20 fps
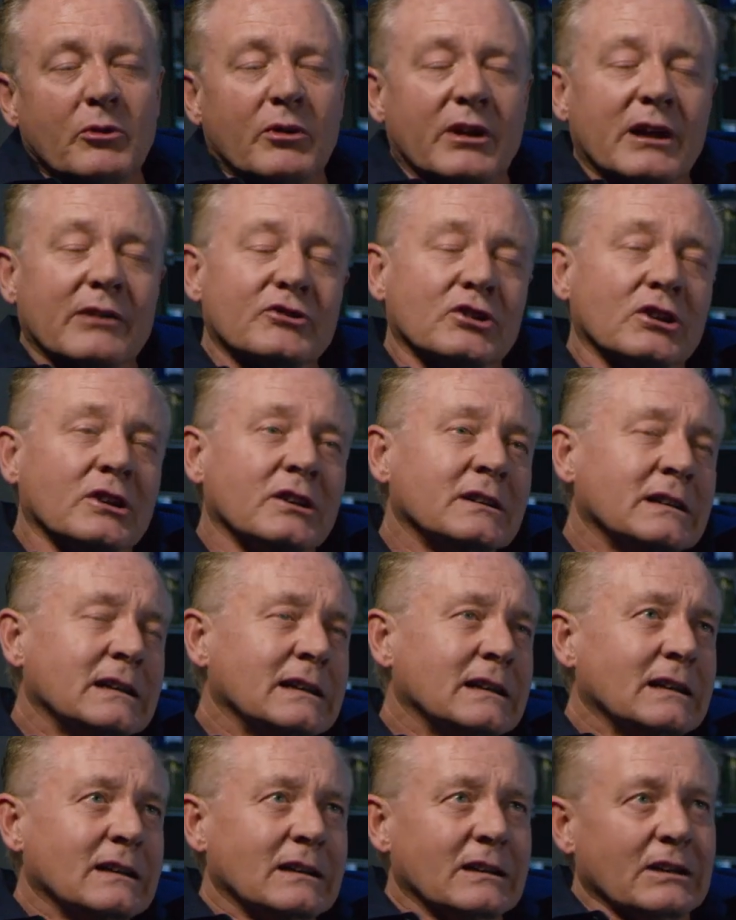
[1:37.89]
would have to,
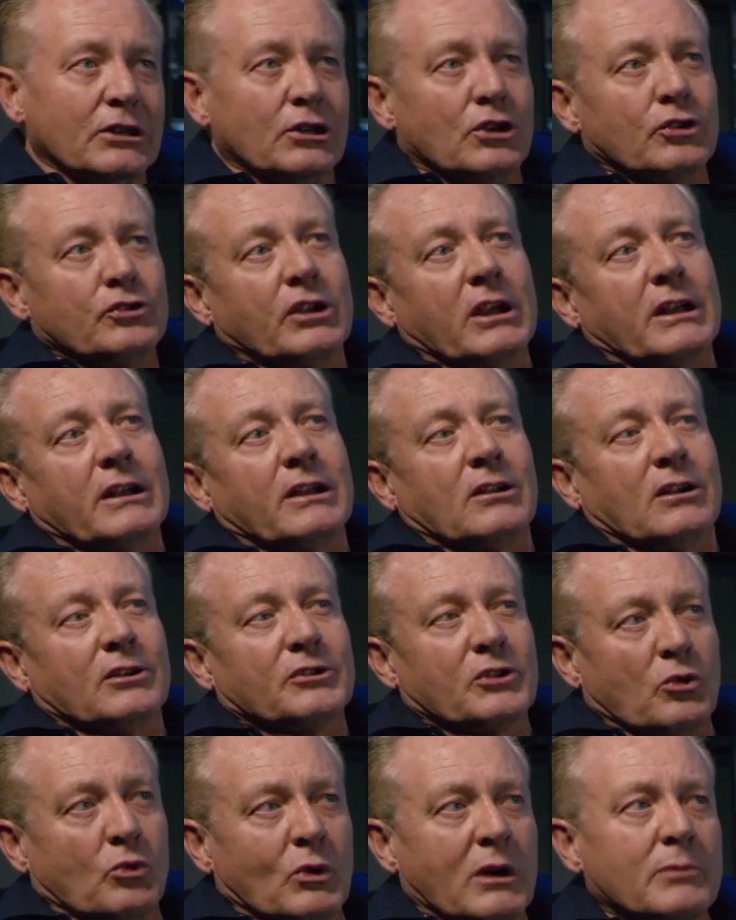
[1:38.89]
you know, you got to get
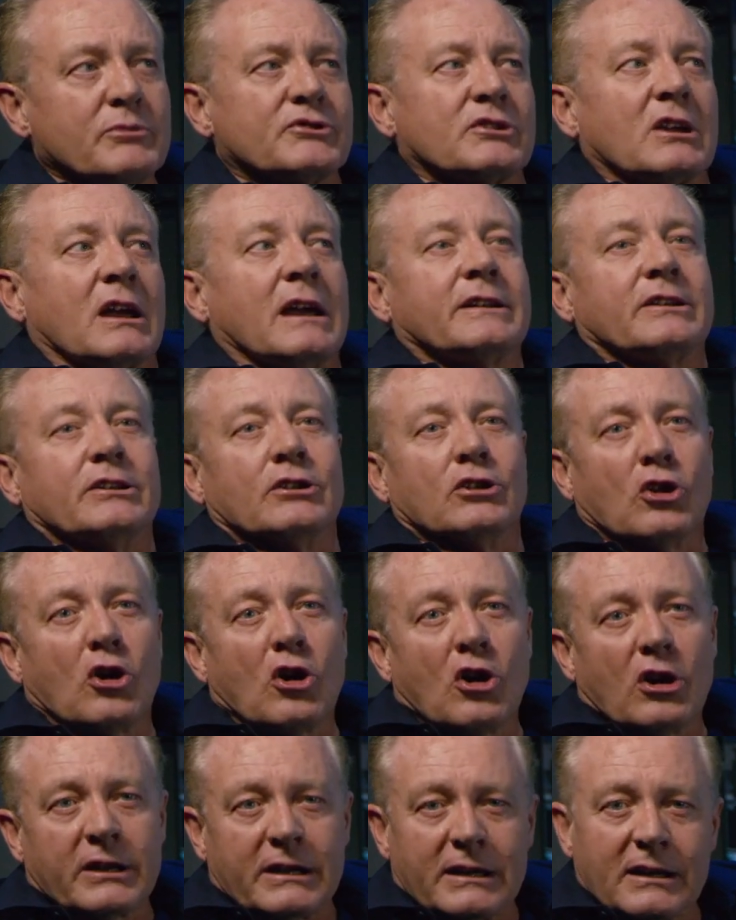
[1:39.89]
onto the website and
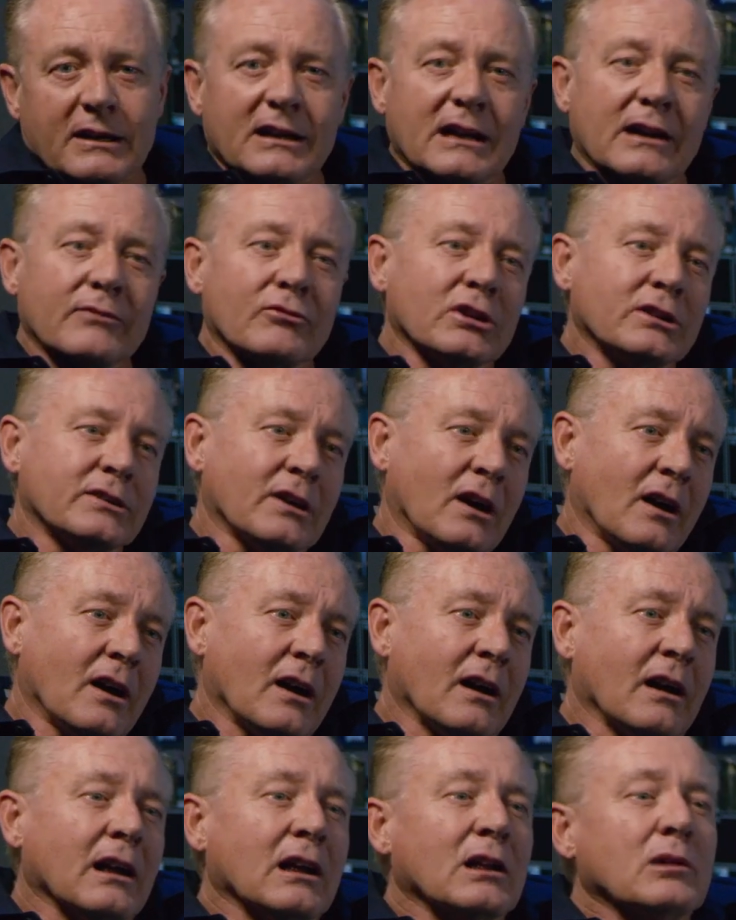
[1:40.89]
log in every
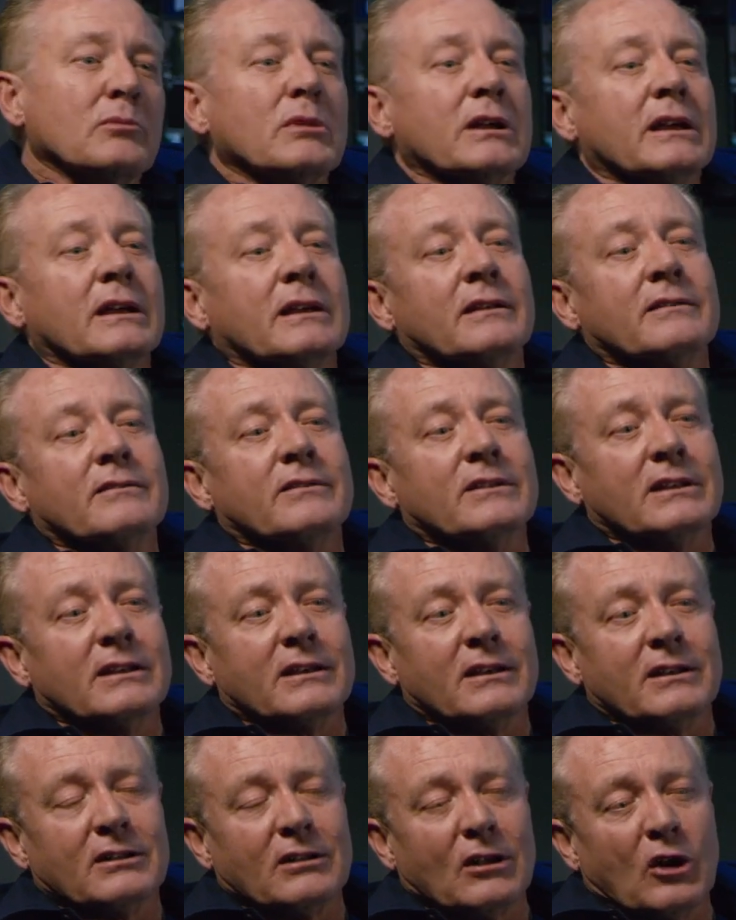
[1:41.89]
time and
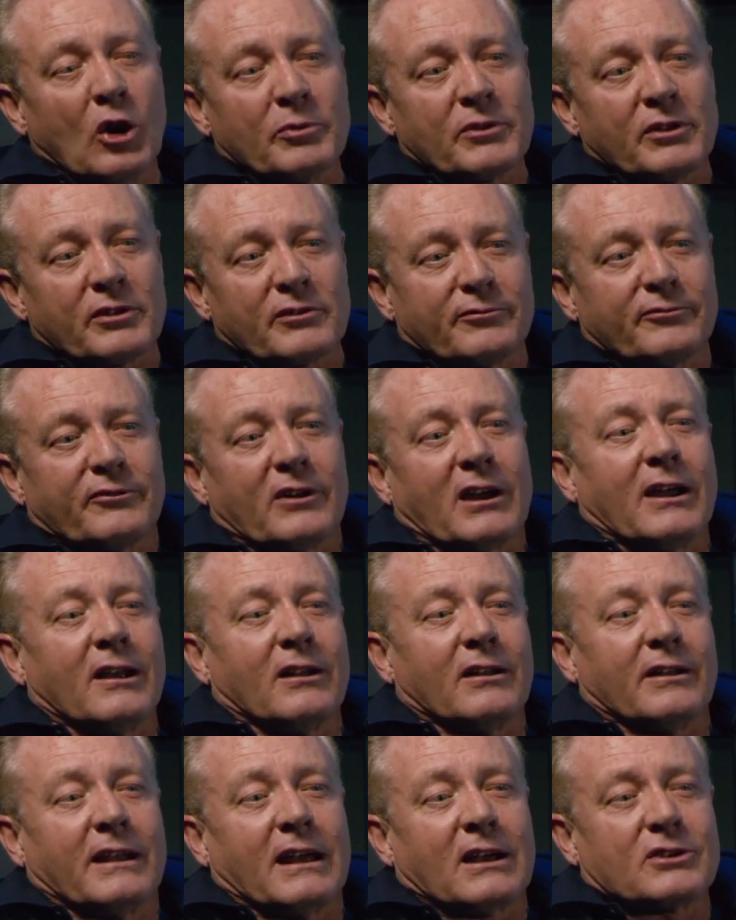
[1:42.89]
then hope that the
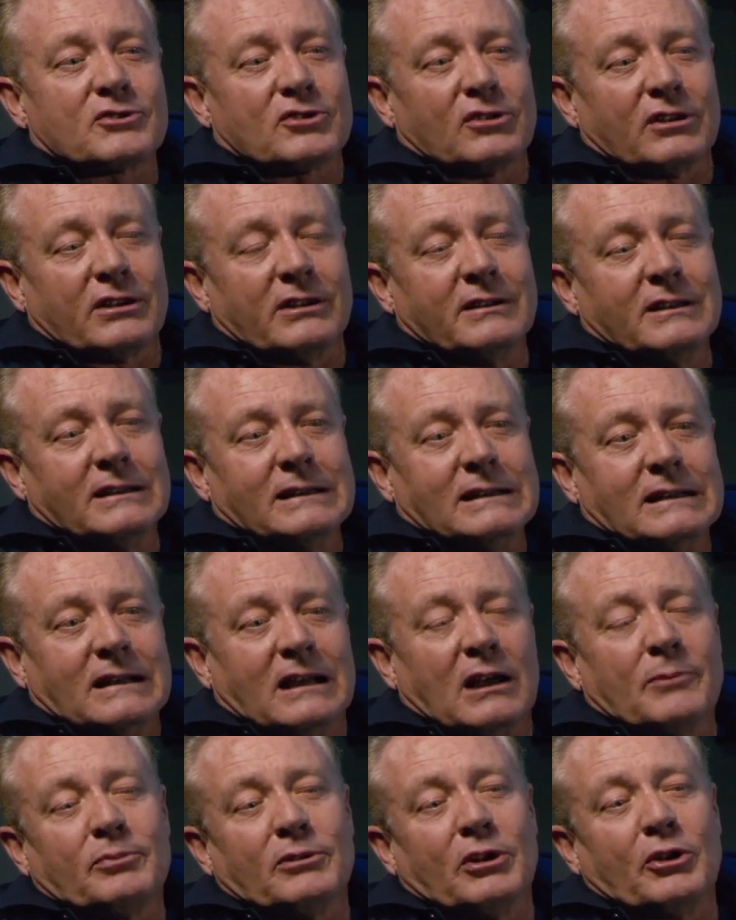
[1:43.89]
file had actually
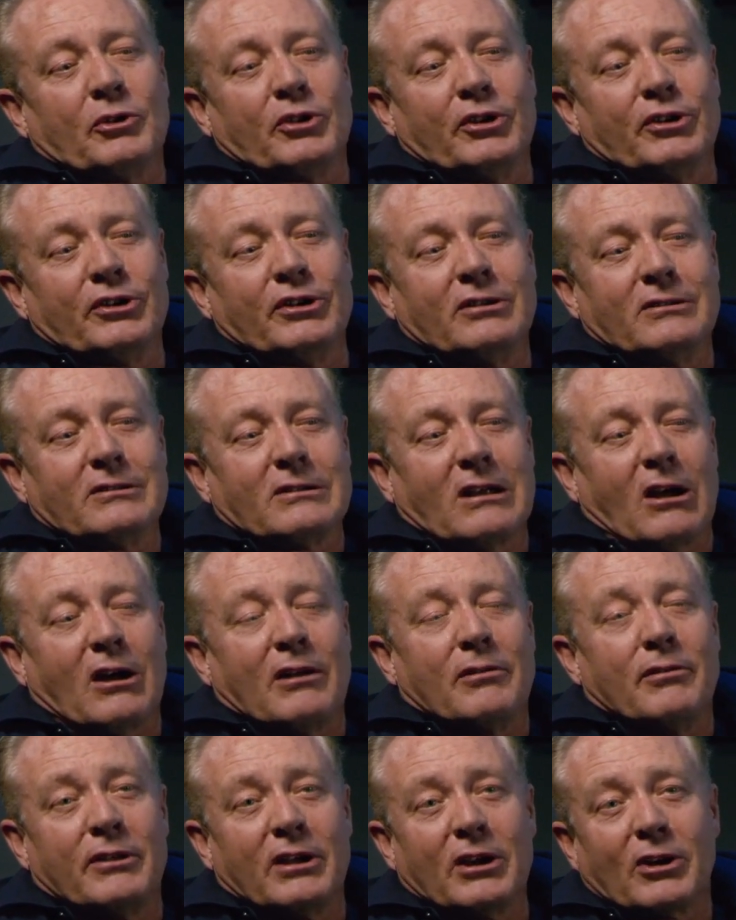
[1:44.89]
uploaded
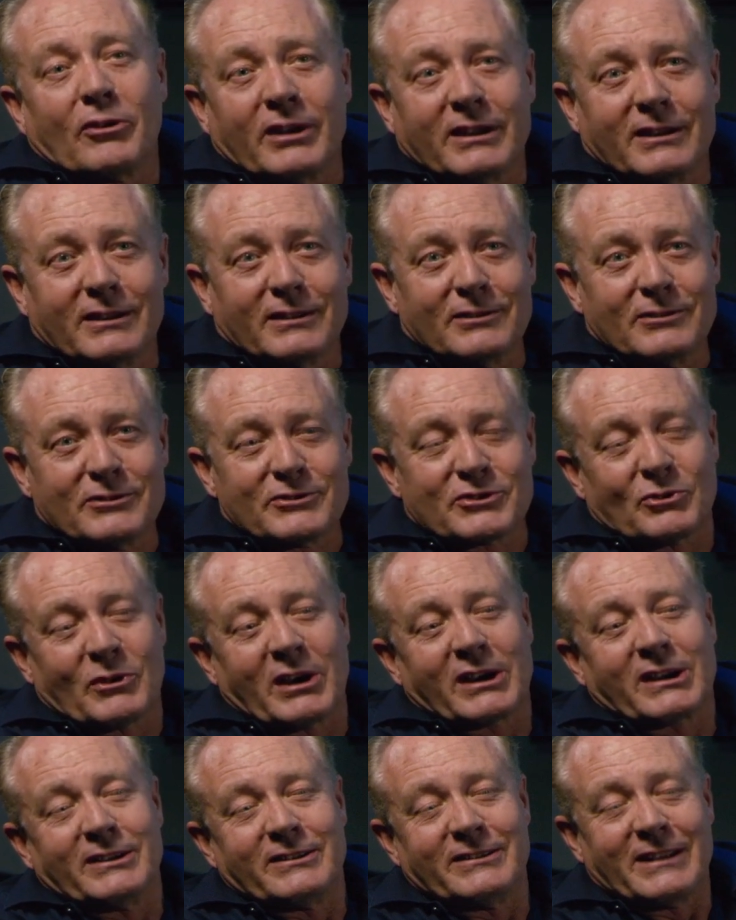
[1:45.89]
on their end
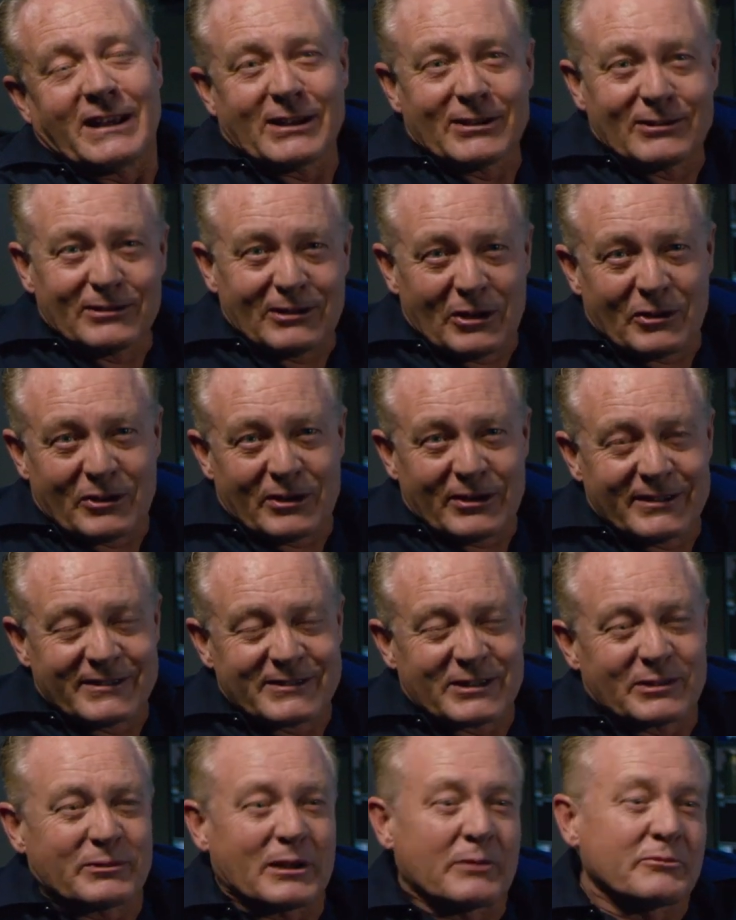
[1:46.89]
so I could download
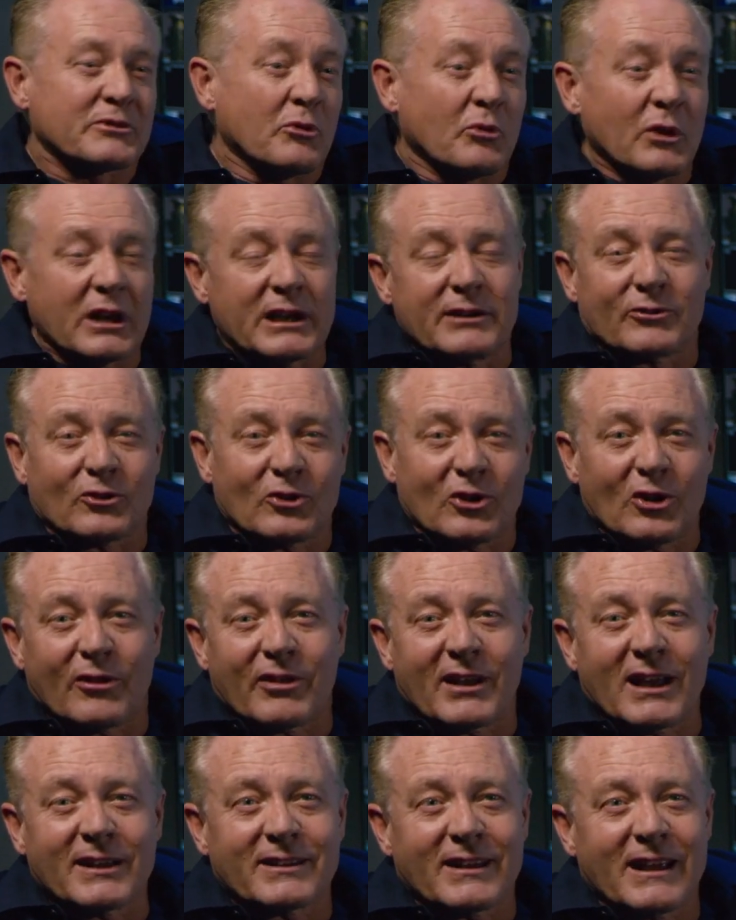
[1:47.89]
it. Sometimes I'm waiting for
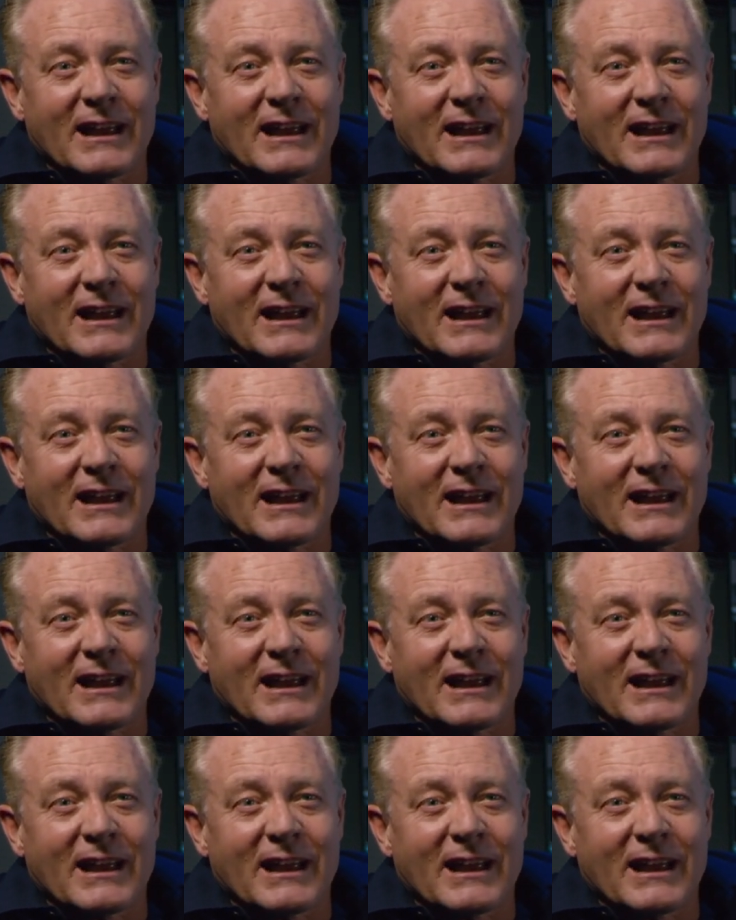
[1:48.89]
all that to